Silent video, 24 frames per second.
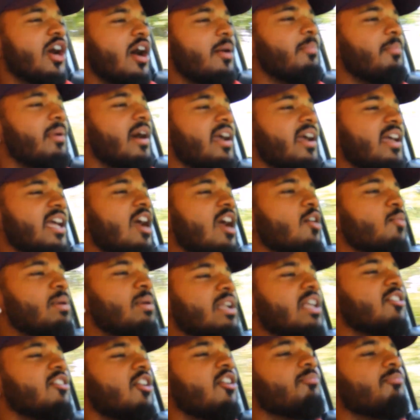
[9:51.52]
job, Mike.
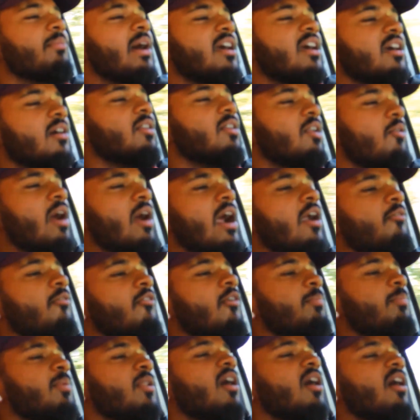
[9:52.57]
Everybody give Mike a round of
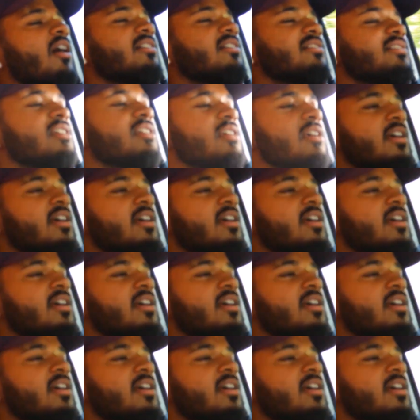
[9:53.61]
applause.